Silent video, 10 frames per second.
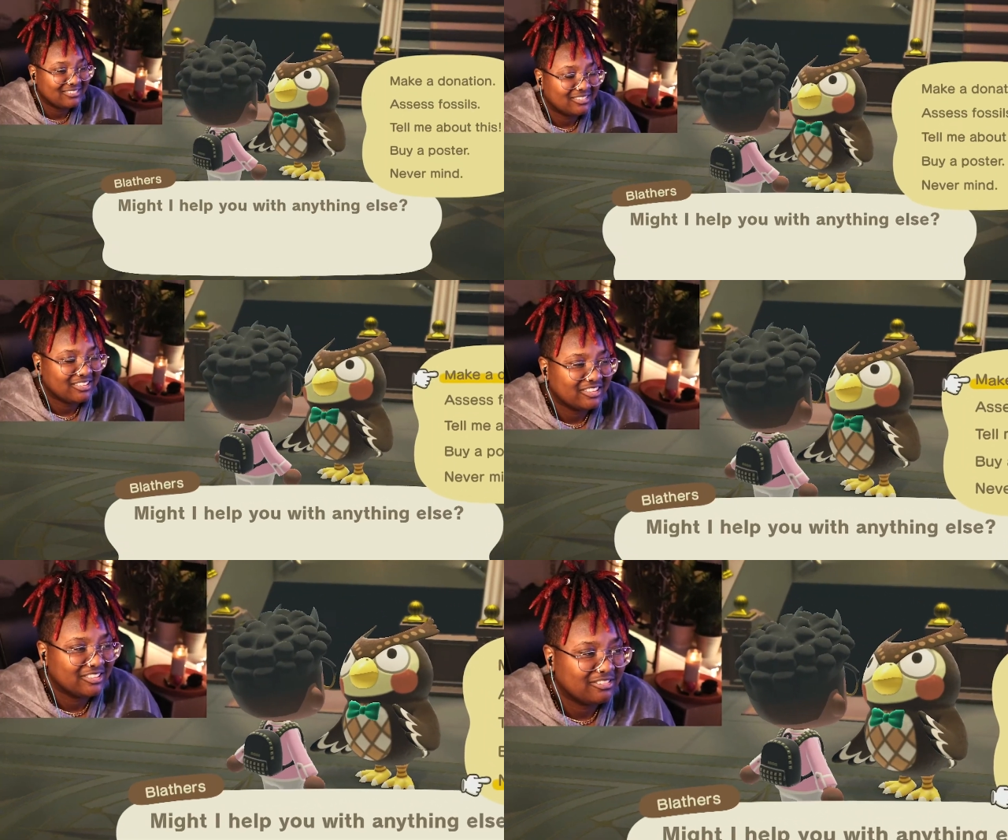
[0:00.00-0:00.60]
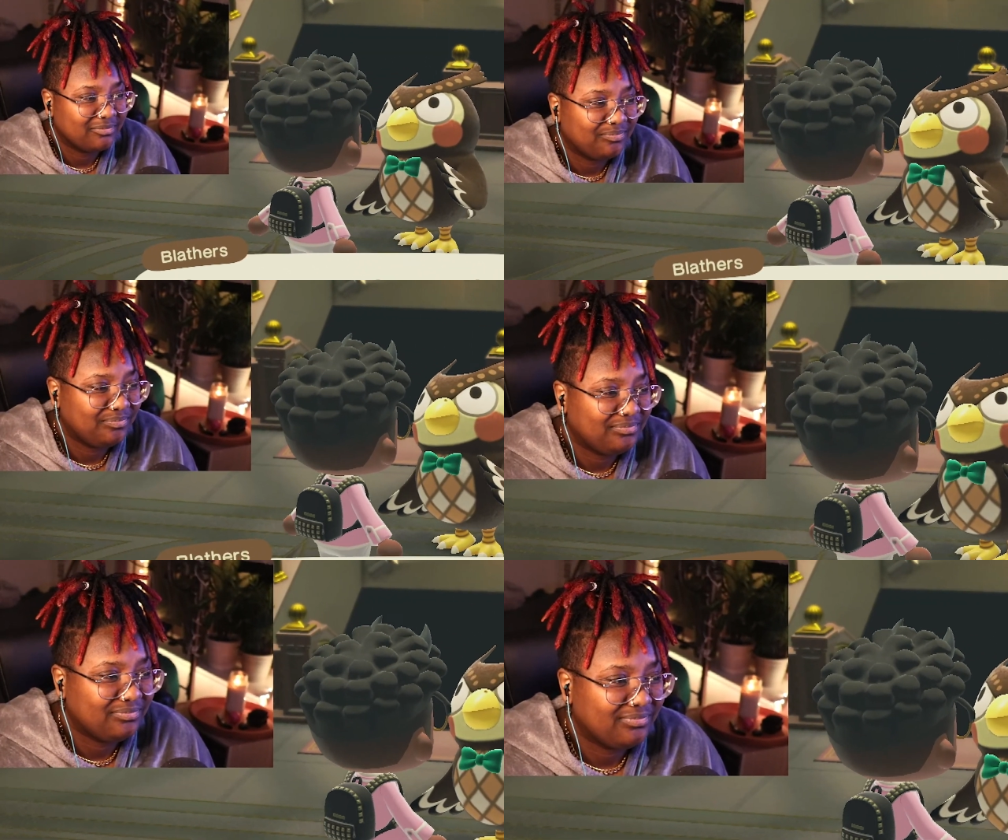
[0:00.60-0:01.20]

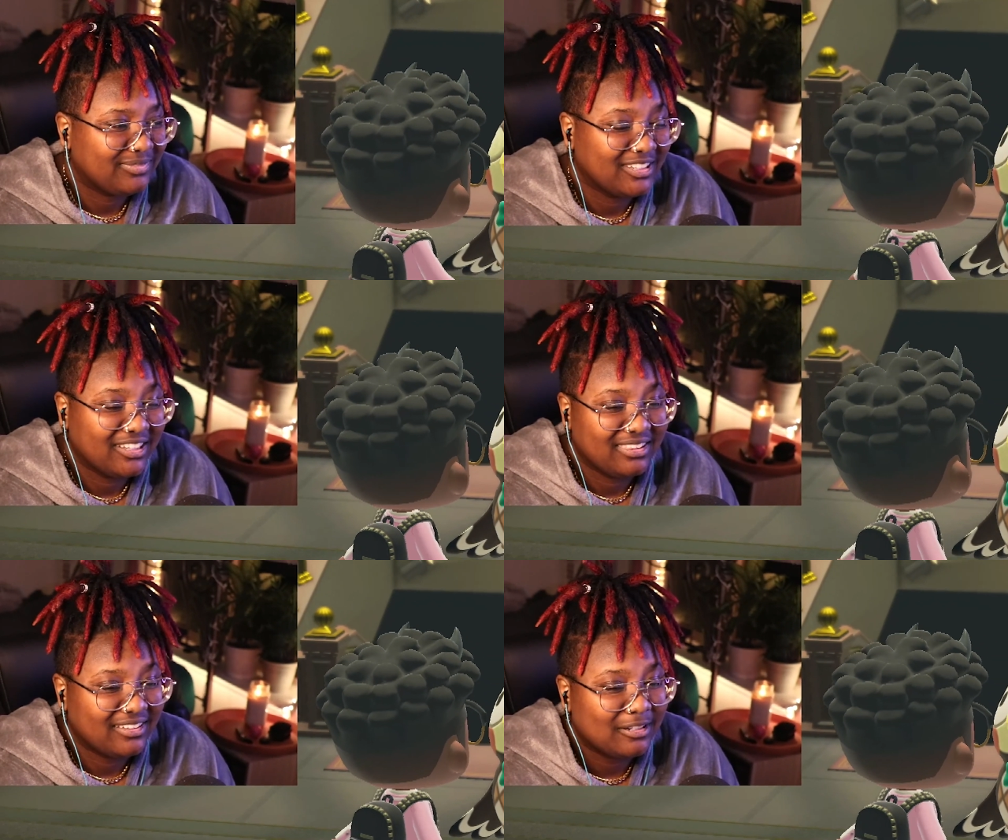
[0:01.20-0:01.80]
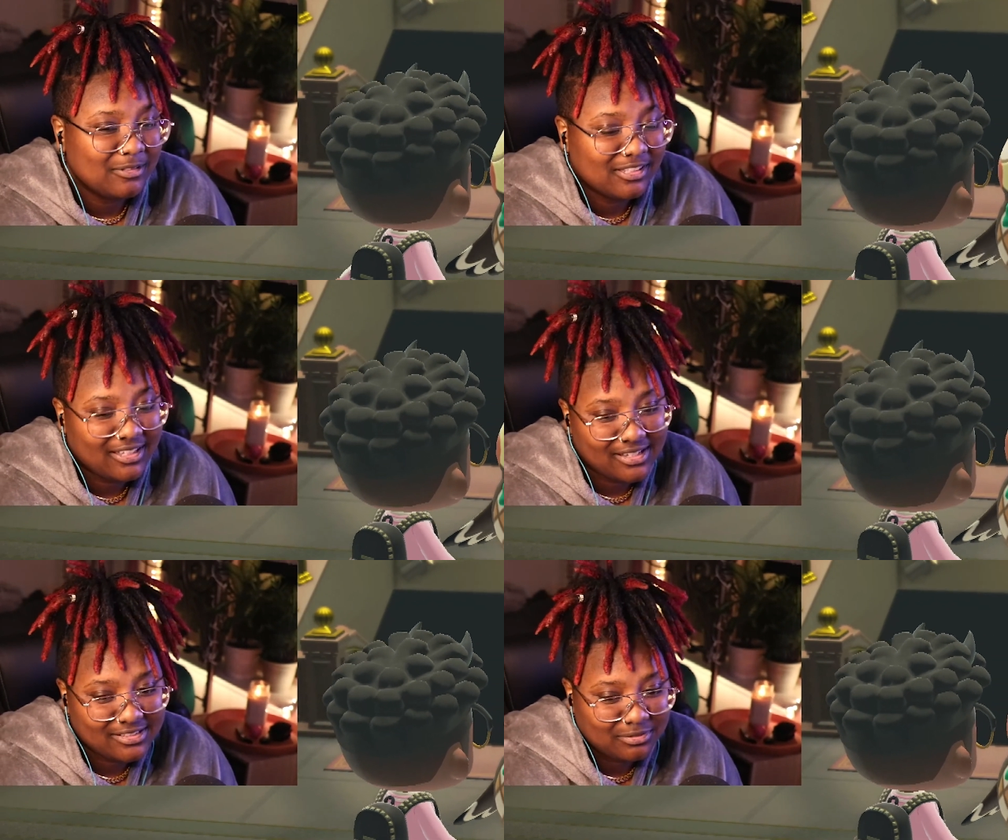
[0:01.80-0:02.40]
that was the
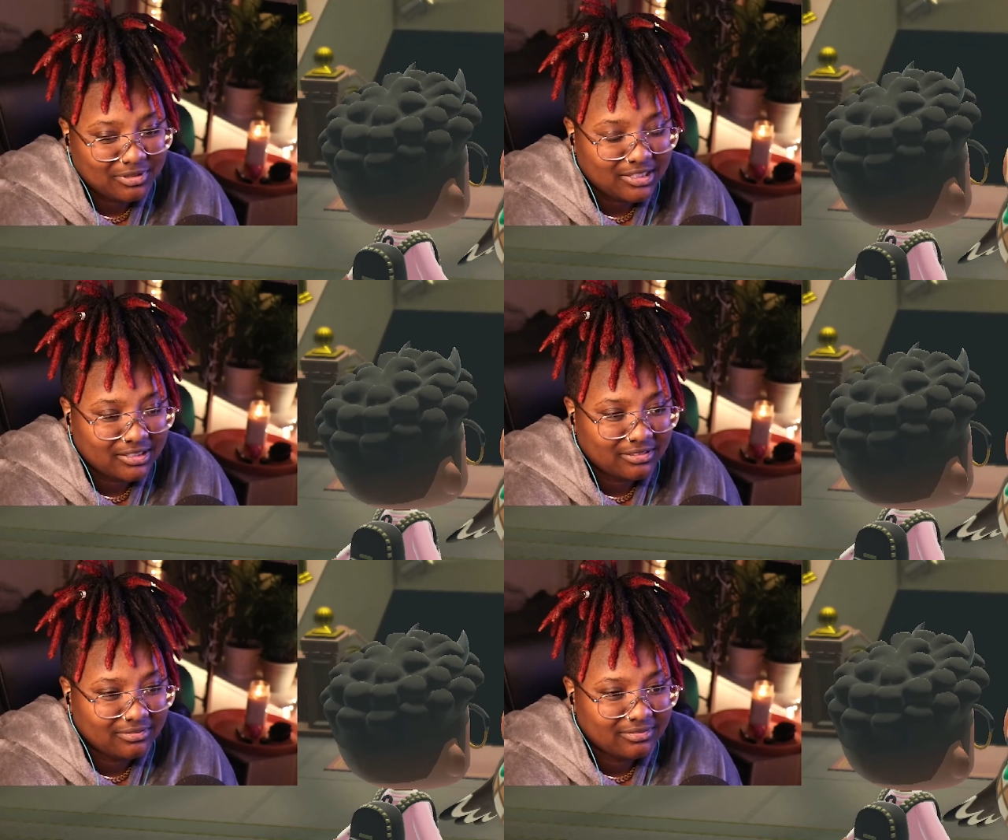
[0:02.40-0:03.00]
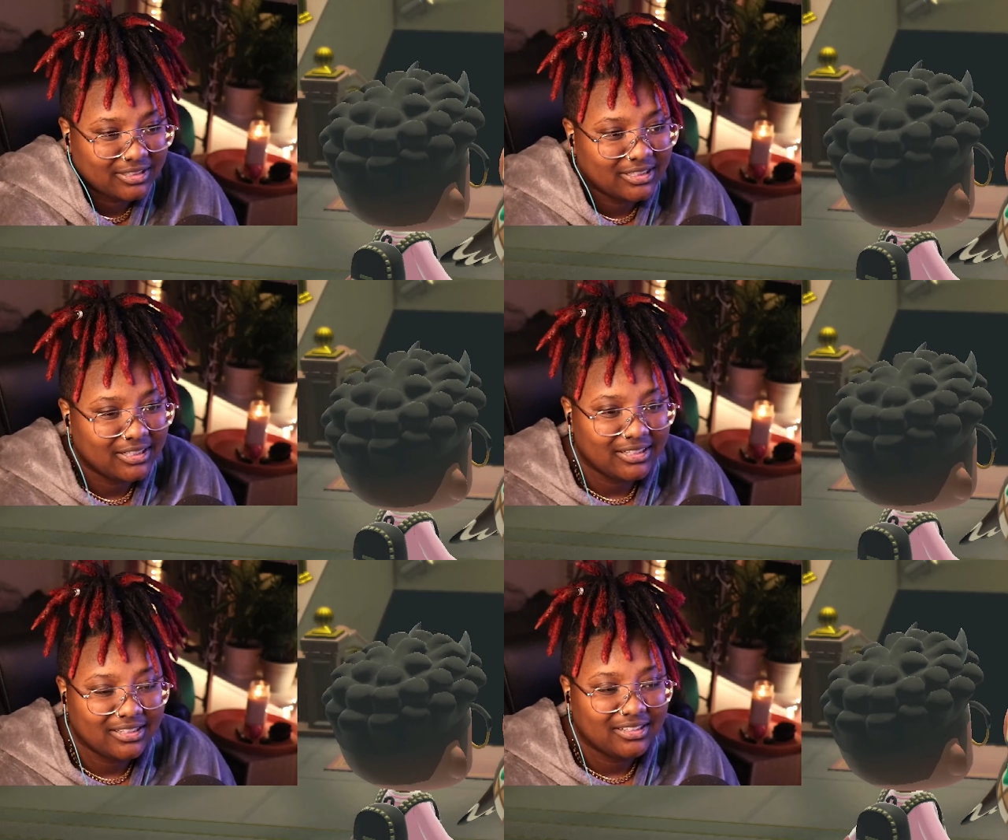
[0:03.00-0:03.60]
last one.
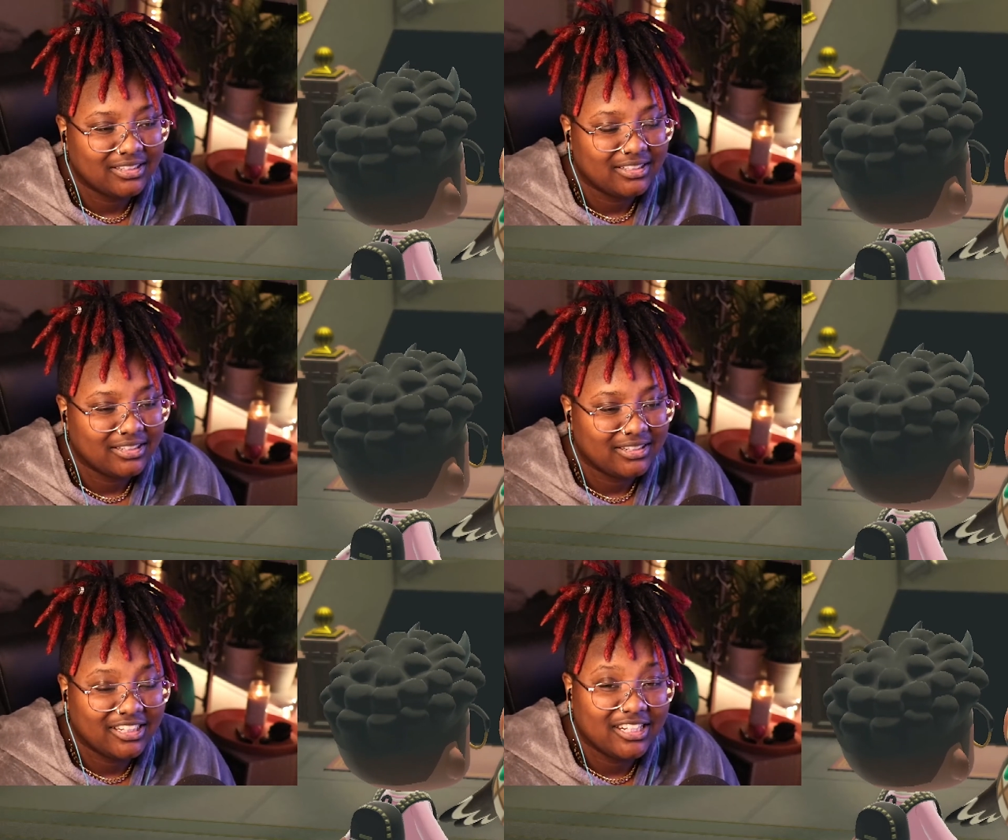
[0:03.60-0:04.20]
And I